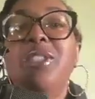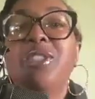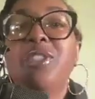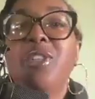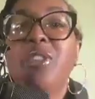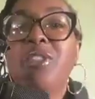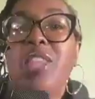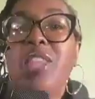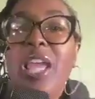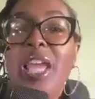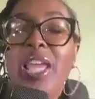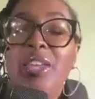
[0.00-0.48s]

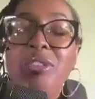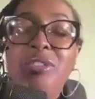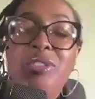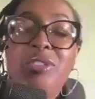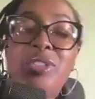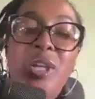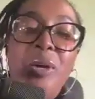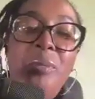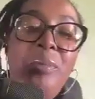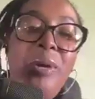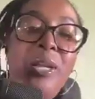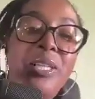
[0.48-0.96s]
So thank you
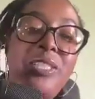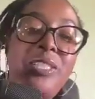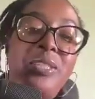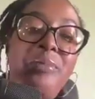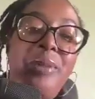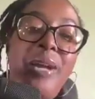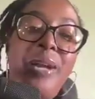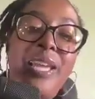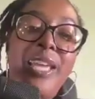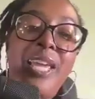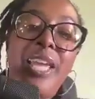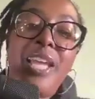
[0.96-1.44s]
so much
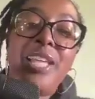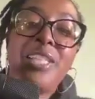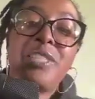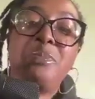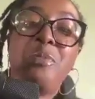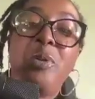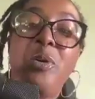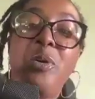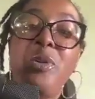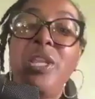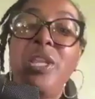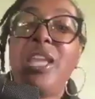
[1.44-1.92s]
to my
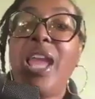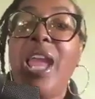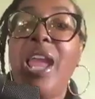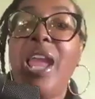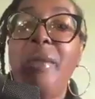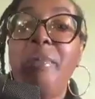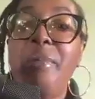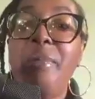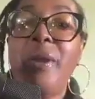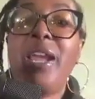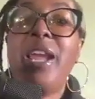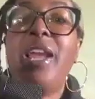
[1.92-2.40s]
guest, Monique
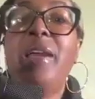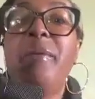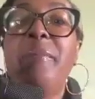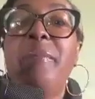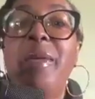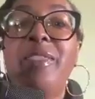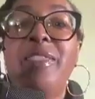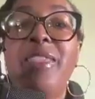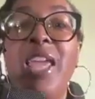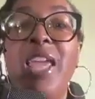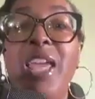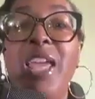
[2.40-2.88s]

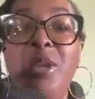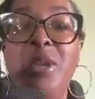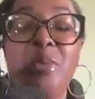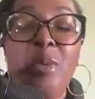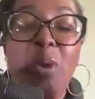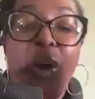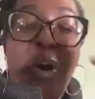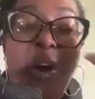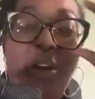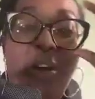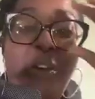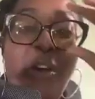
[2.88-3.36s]
Abraham. And thank
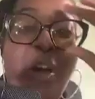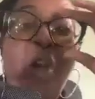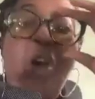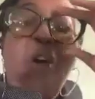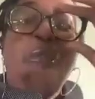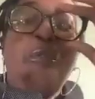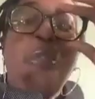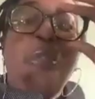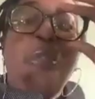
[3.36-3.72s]
you all